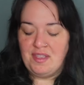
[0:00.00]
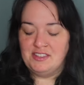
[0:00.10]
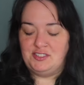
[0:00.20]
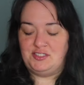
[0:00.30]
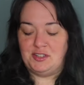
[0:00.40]

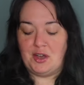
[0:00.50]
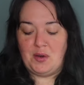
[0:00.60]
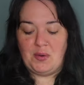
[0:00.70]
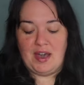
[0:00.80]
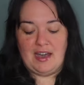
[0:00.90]

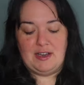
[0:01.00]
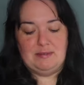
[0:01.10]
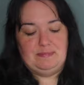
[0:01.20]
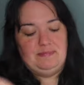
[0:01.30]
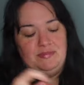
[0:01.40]
So
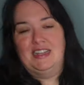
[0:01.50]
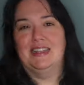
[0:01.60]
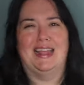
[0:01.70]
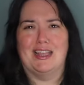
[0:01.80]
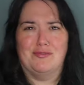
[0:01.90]
um,
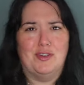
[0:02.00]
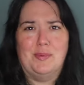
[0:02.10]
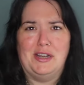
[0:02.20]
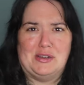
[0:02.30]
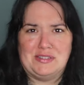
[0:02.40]
like if
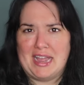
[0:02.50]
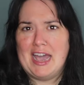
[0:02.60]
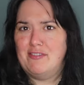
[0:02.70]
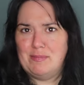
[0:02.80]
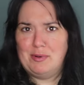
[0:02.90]
nobody knows I
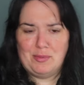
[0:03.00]
have it, but